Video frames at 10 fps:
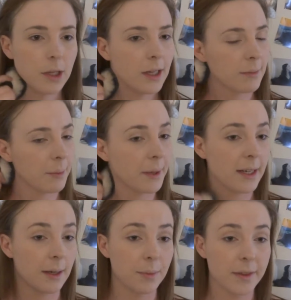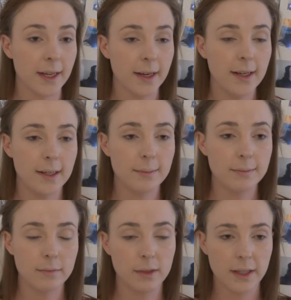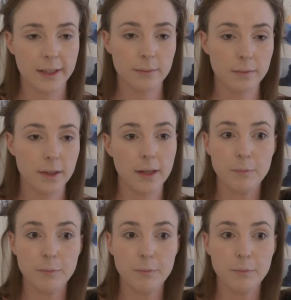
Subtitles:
my makeup with that arm. I'm